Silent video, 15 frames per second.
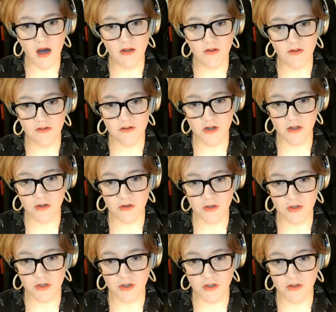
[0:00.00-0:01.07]
Does not
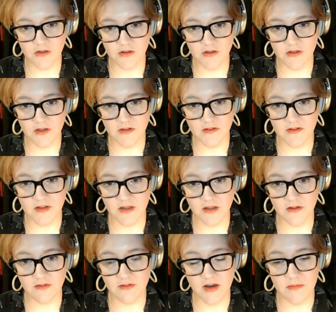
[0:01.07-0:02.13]
look good not seeing
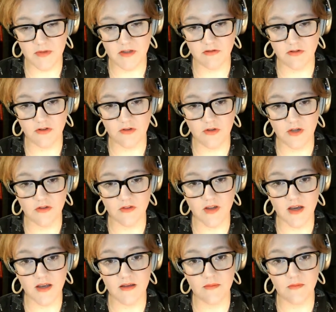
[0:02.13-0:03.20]
his family for 2 years.
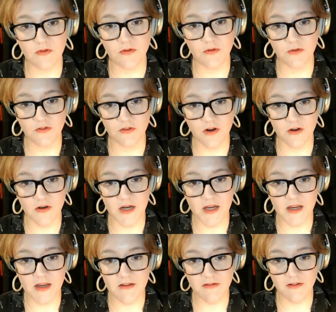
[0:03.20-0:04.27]
I am so
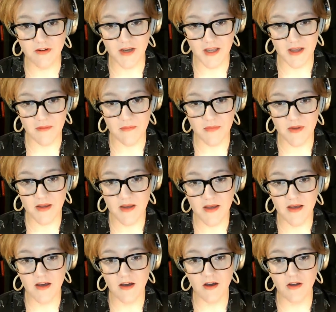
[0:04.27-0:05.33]
sorry for him.
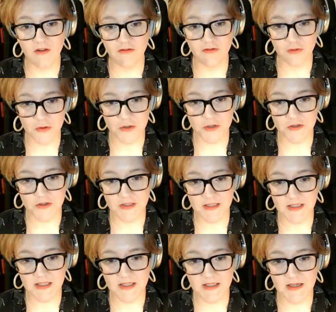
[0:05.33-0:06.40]

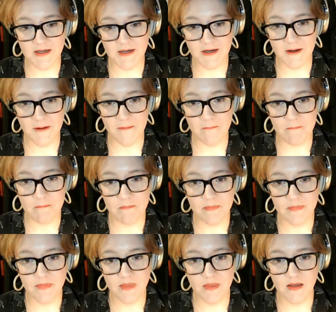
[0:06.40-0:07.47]
Unfortunately, it
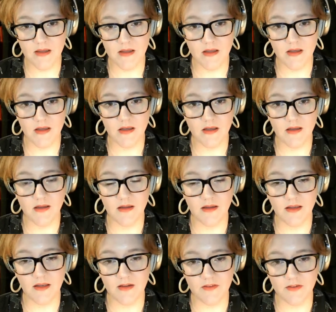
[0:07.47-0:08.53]

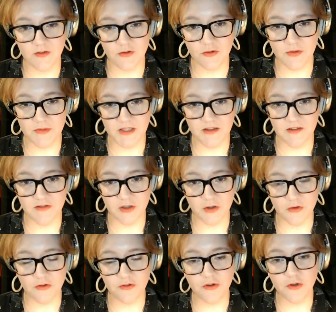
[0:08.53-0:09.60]
is extremely
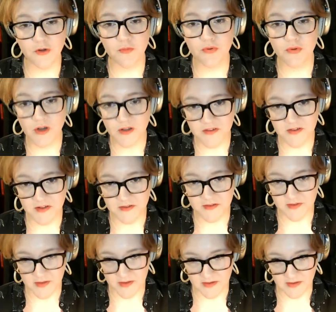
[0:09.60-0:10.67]
difficult. So the
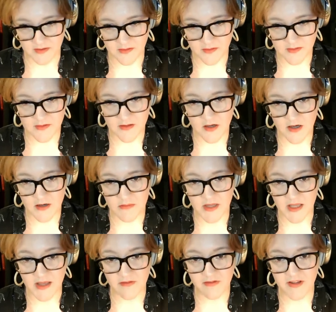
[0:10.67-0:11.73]
process is,
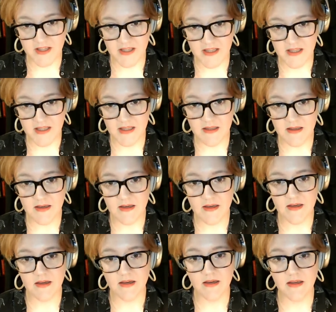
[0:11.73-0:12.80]
if he
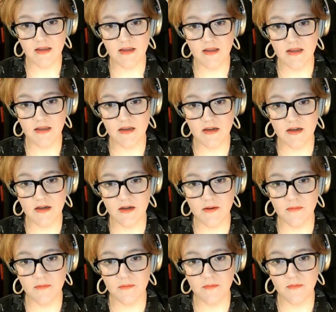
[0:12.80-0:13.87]

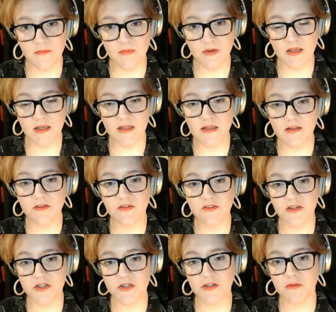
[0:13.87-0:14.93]
needs
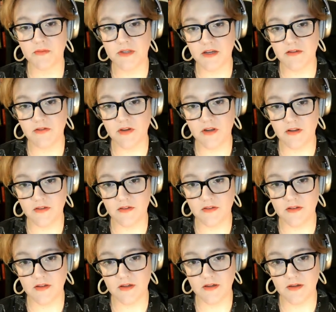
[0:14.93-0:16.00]
essentially to apply for his